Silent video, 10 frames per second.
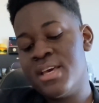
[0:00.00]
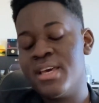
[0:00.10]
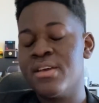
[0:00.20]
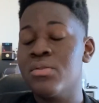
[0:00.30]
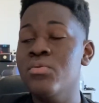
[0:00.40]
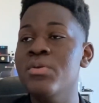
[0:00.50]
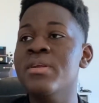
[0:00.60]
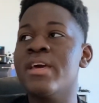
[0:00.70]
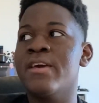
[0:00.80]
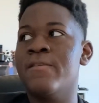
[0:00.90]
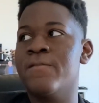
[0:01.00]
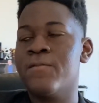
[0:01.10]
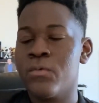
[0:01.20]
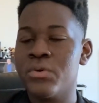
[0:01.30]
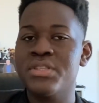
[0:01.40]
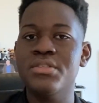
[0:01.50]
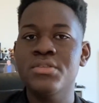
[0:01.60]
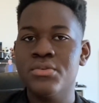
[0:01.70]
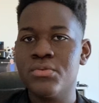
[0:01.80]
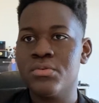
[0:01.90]
included a
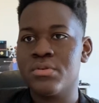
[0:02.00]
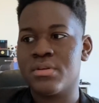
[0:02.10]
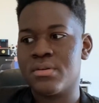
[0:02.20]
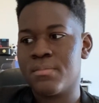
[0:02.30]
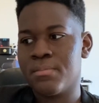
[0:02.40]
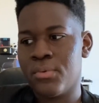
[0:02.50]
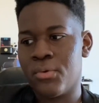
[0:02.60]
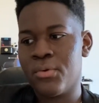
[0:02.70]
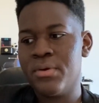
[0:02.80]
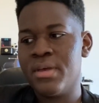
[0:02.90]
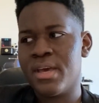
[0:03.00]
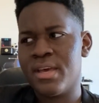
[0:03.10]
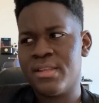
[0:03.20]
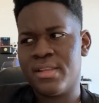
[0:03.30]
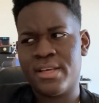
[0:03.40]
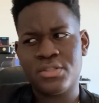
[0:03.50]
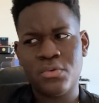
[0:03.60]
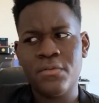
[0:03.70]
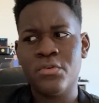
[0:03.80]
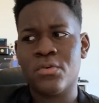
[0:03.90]
14-year-old boy and a
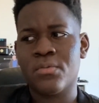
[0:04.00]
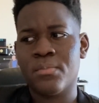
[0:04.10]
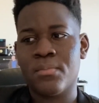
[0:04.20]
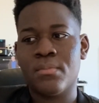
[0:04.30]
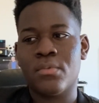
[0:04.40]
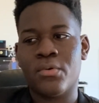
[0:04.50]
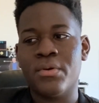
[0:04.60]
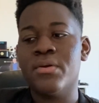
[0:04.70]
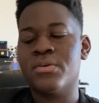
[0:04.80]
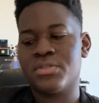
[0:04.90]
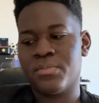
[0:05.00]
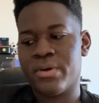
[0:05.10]
12-year-old boy, was something.